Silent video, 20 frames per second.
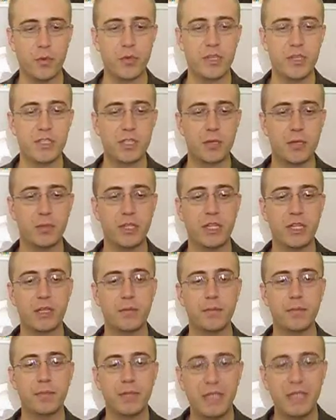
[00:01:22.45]
a reasonably
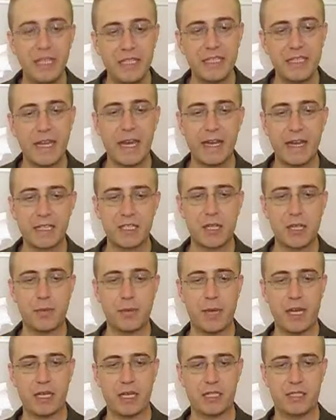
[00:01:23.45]
complete
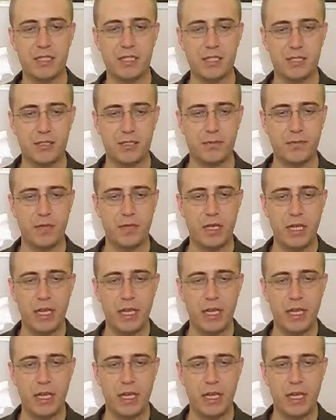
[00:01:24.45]
axiomatic system.